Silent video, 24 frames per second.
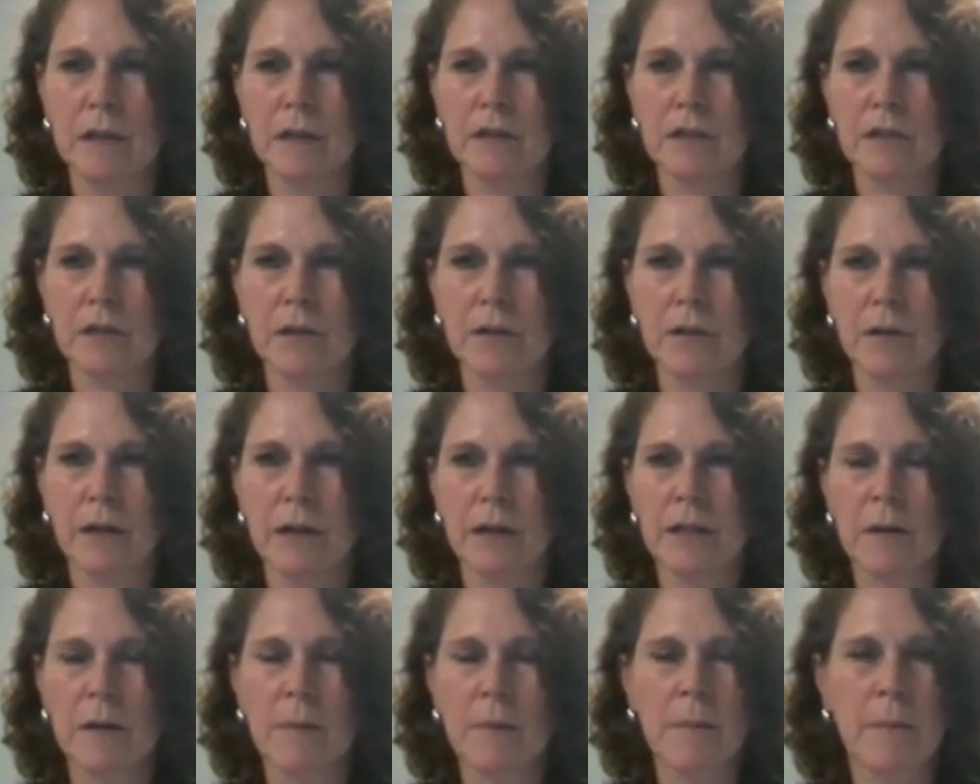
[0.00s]
So I
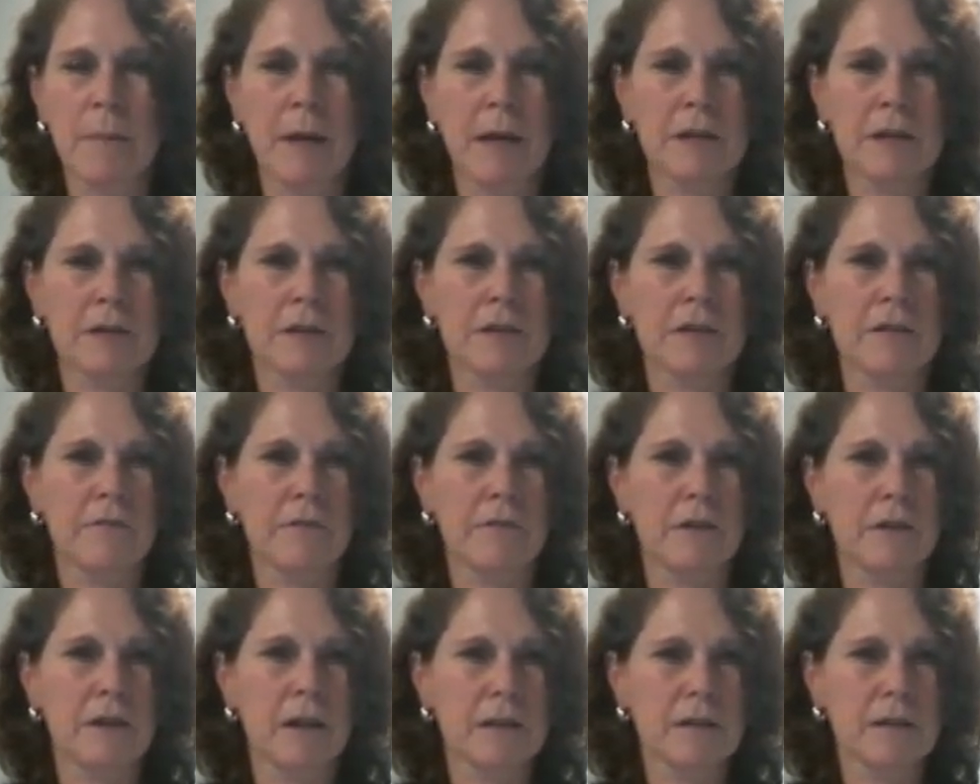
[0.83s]
tell my patients, if
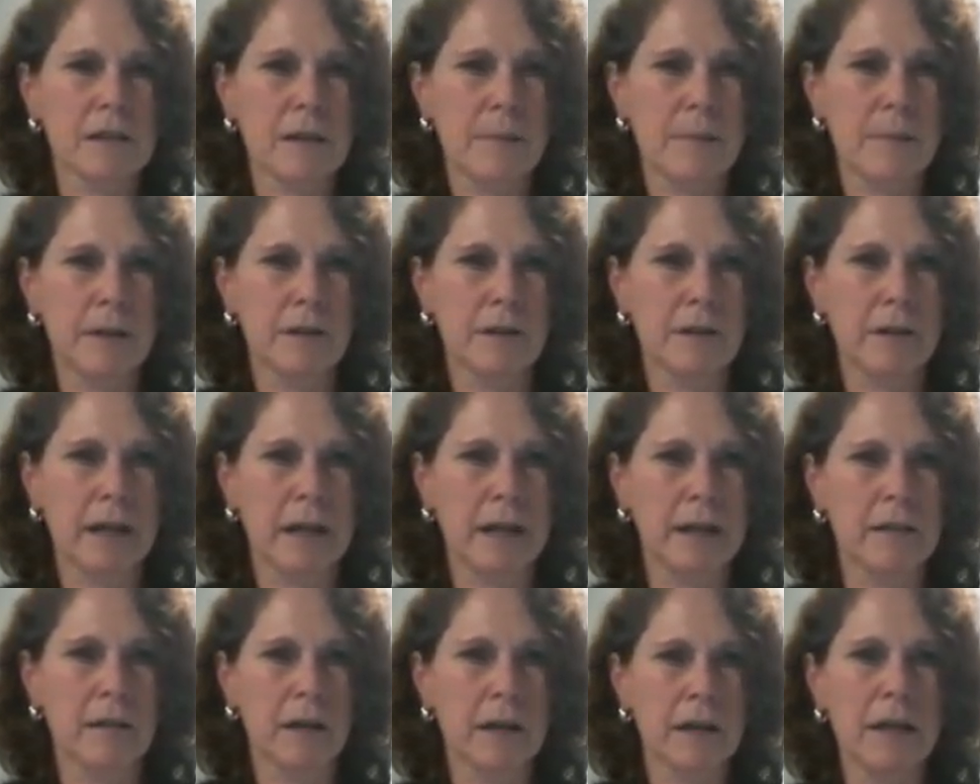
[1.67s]
you're not sleeping or
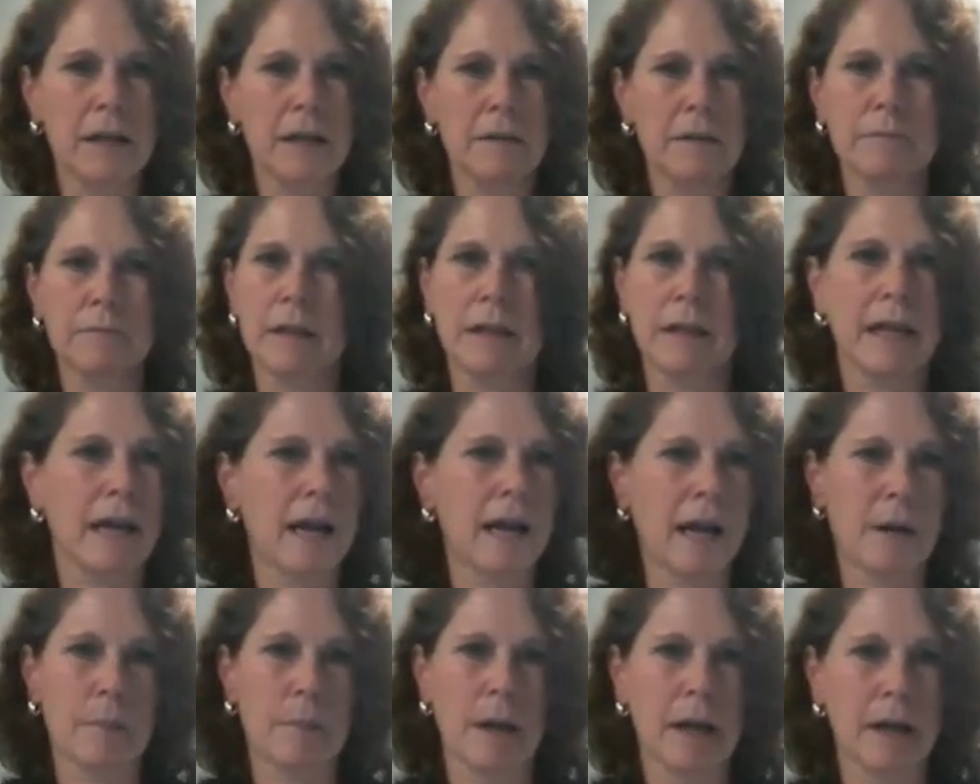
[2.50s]
getting lucky, get
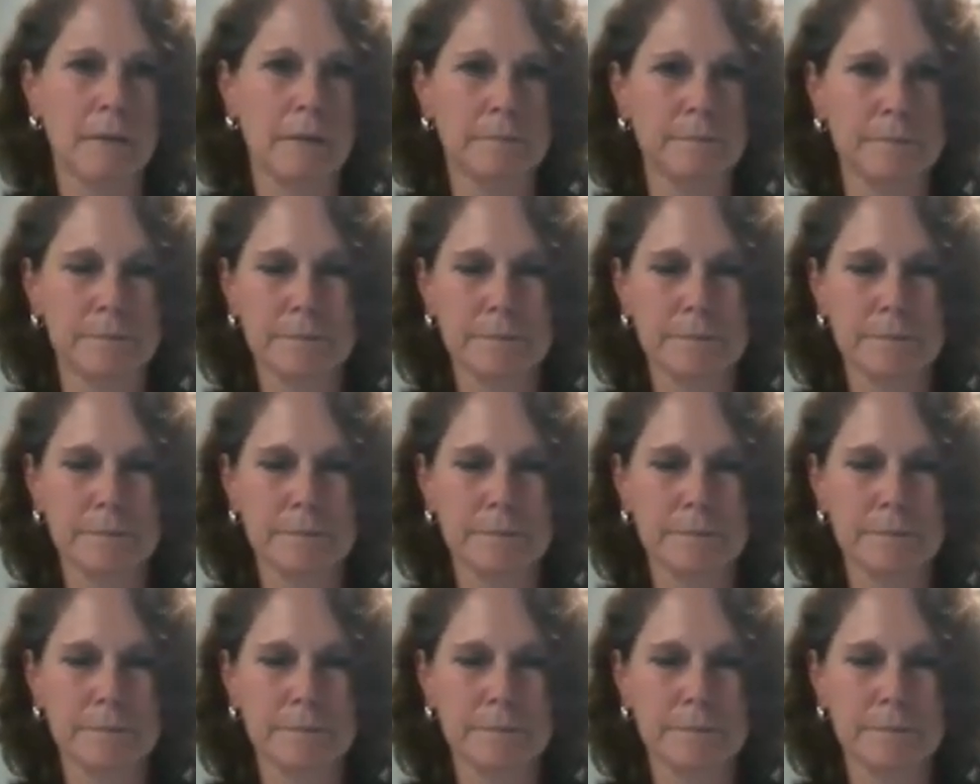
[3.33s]
out of bed.